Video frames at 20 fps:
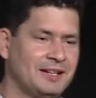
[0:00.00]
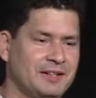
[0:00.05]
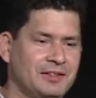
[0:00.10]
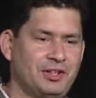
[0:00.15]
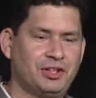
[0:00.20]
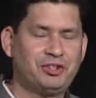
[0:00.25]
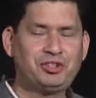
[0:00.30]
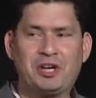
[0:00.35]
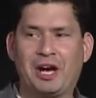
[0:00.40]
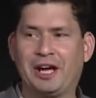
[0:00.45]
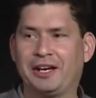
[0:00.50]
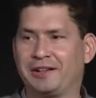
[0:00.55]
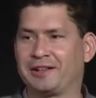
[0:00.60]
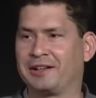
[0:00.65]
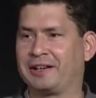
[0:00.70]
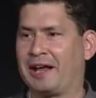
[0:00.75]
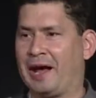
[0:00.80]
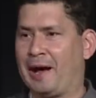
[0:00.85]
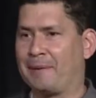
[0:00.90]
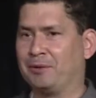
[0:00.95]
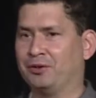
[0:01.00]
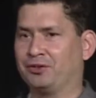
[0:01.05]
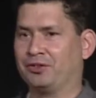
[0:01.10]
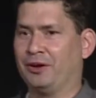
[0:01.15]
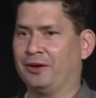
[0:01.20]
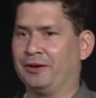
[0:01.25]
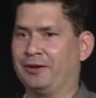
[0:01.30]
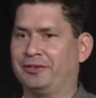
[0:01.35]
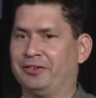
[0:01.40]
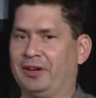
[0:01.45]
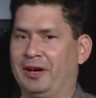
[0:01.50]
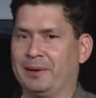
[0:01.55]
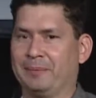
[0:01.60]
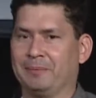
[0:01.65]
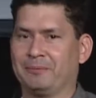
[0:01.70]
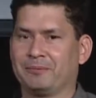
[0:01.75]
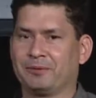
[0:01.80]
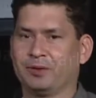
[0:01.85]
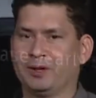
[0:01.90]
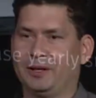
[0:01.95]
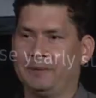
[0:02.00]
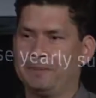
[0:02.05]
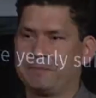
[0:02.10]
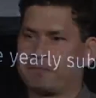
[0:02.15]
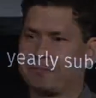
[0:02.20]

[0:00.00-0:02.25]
this kind of thing happens all the time, right?